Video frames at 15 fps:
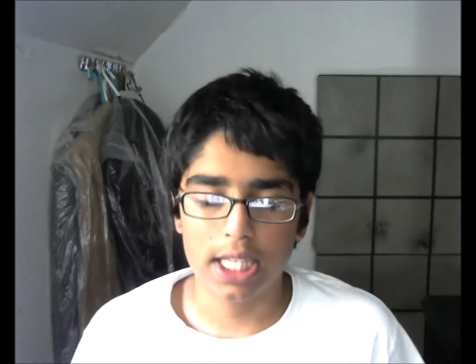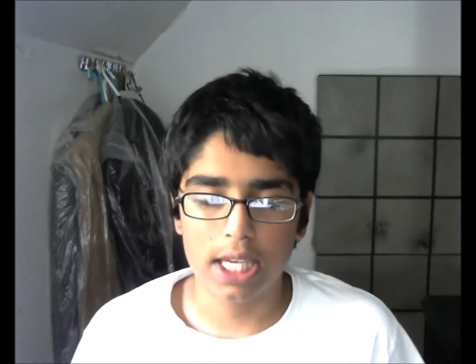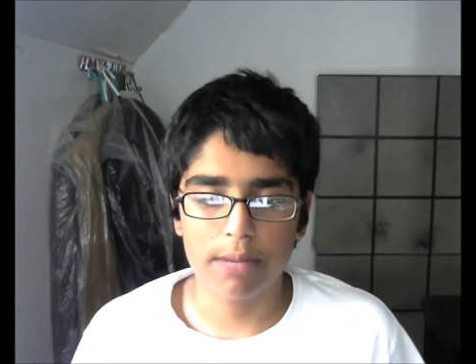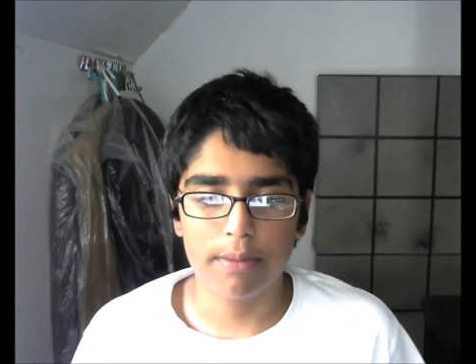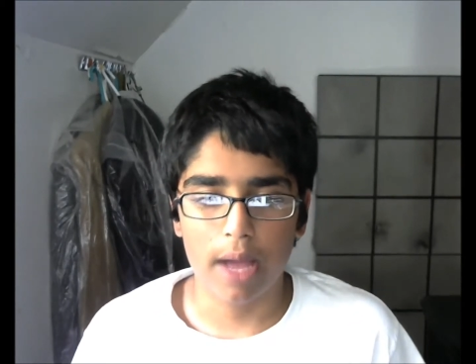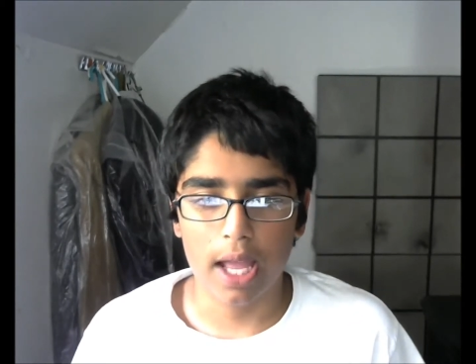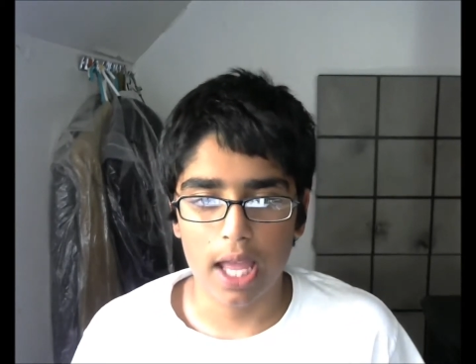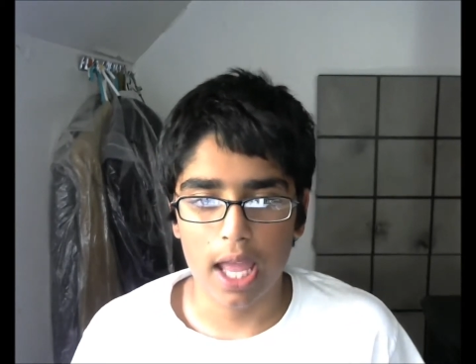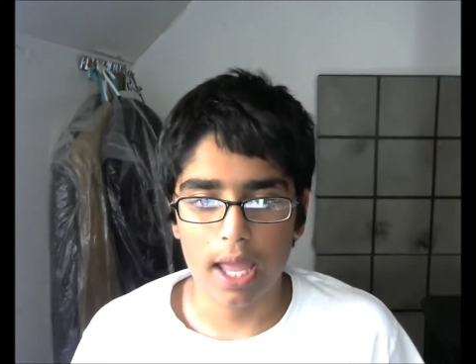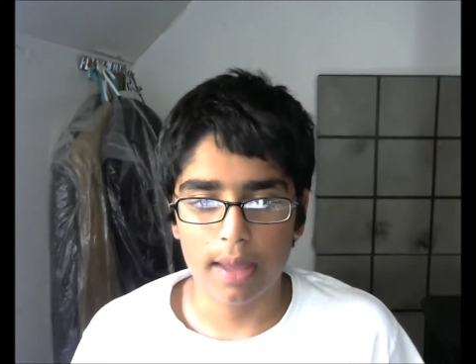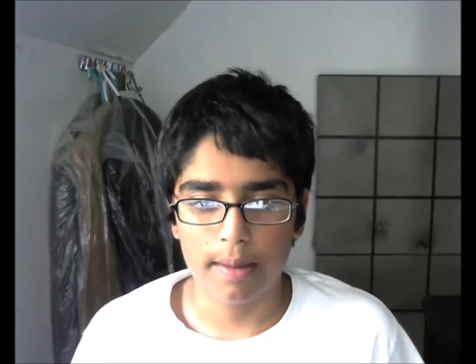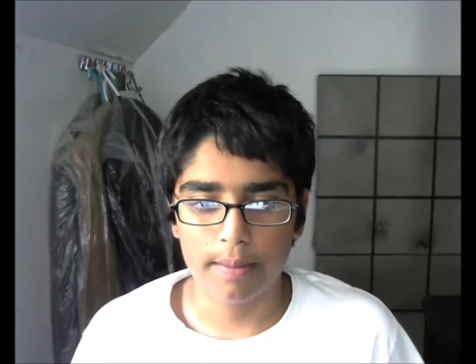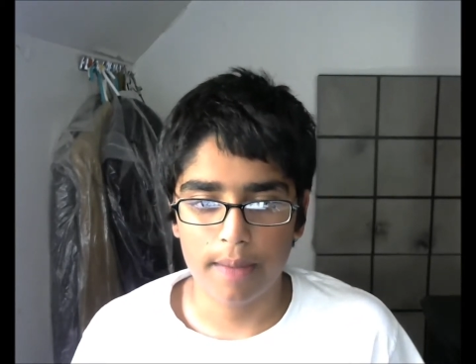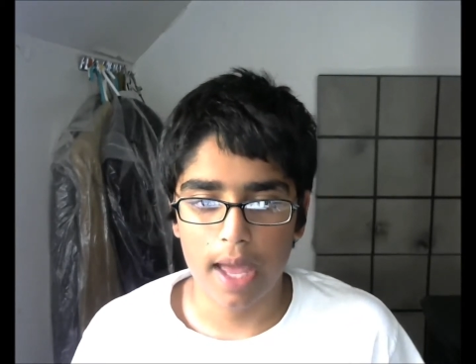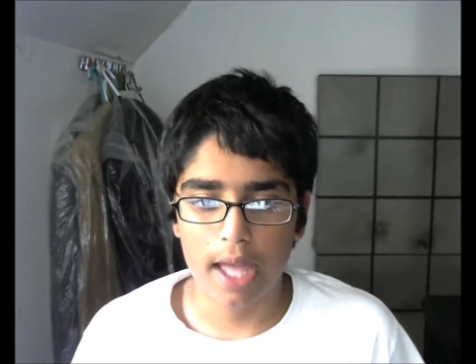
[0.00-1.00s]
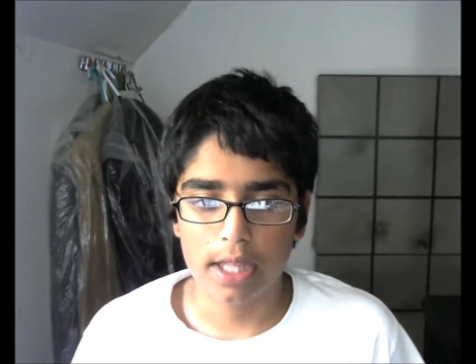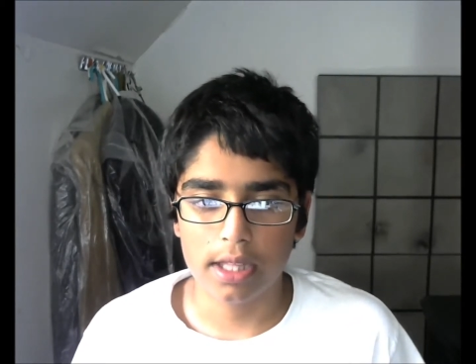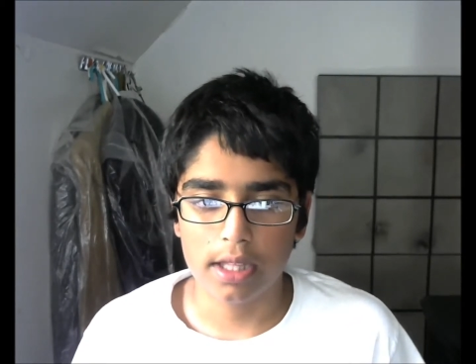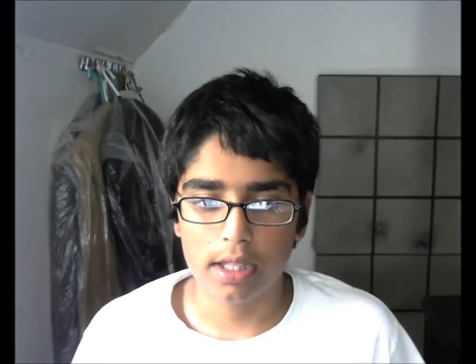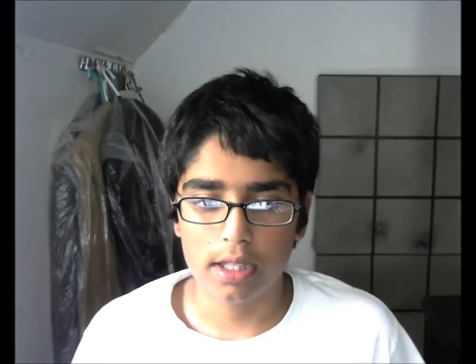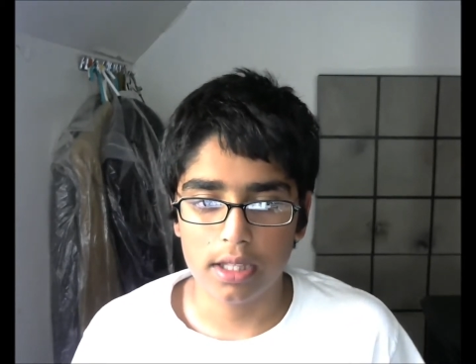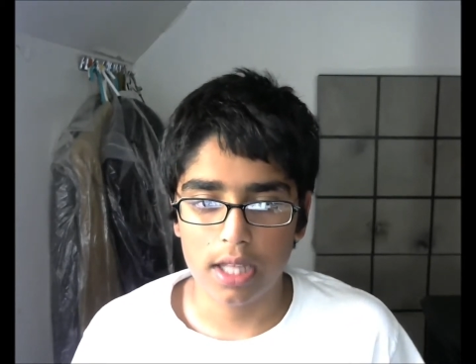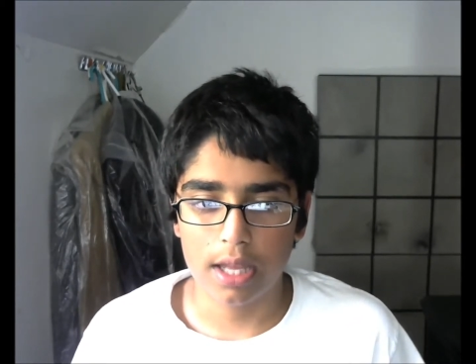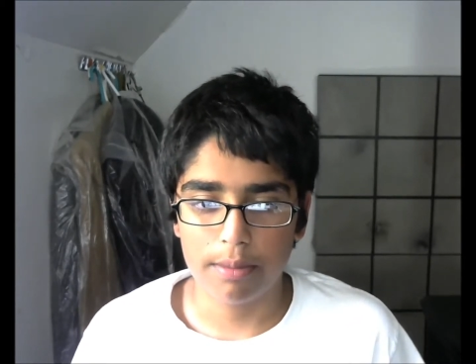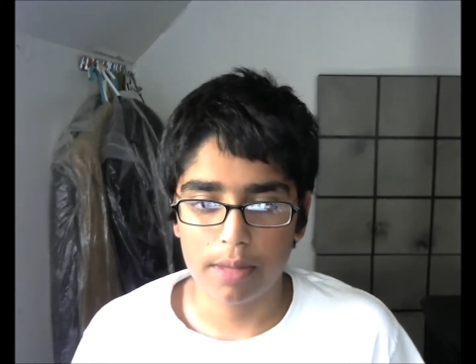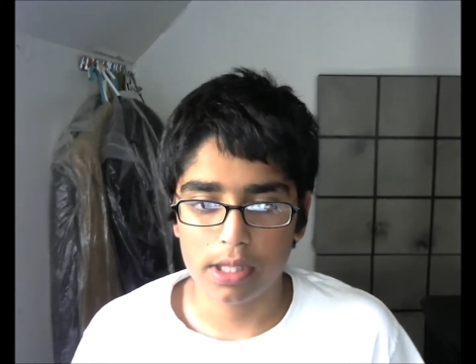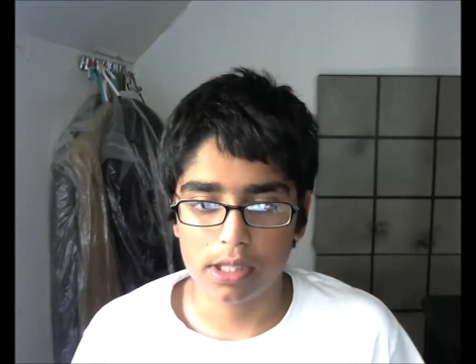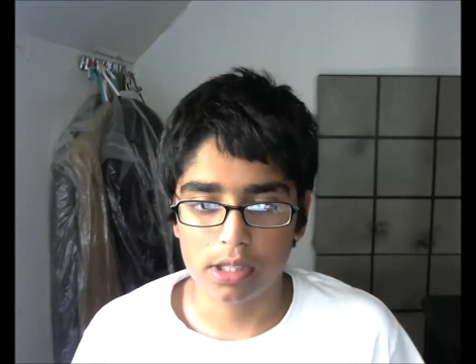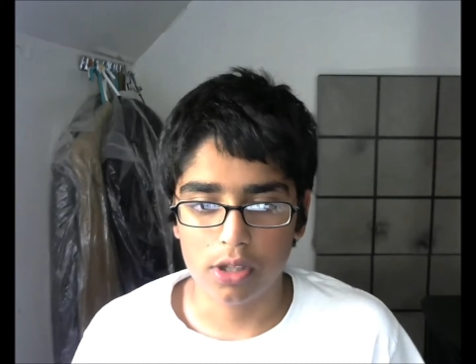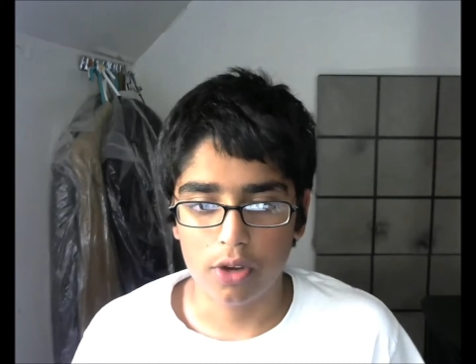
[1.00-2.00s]
keep my name
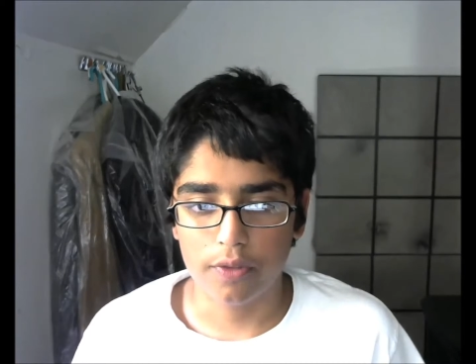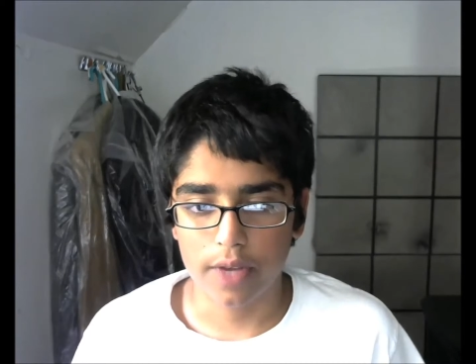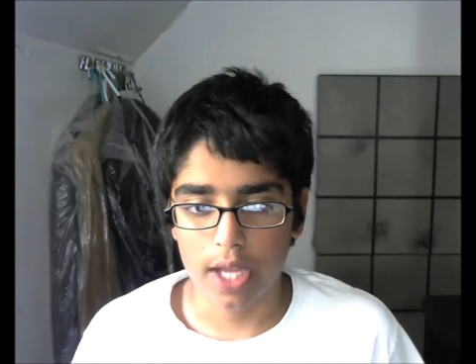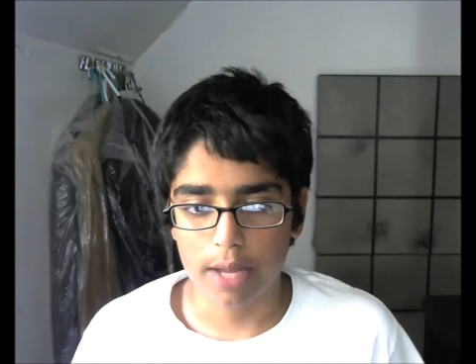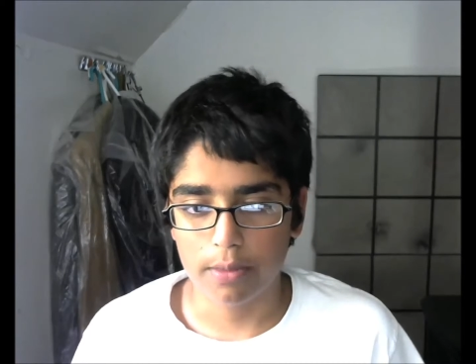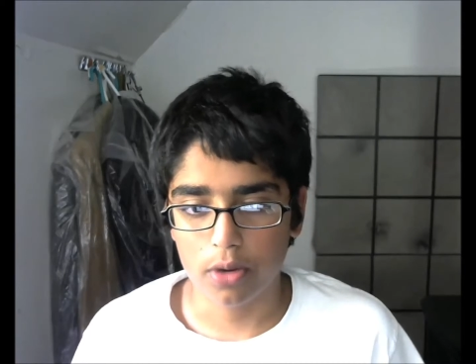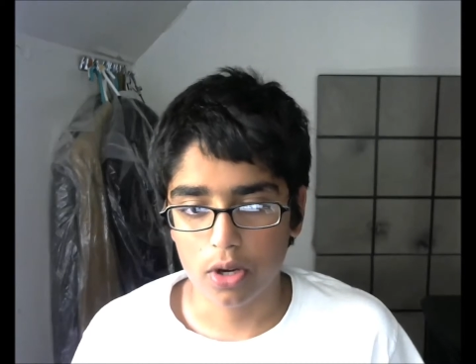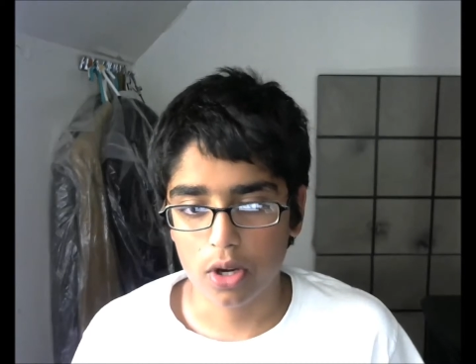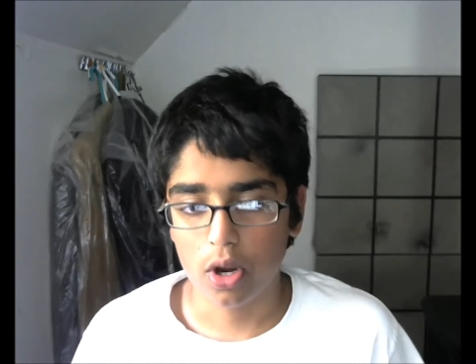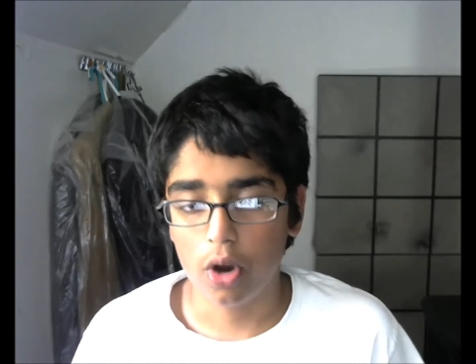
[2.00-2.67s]
as Nova Gamer.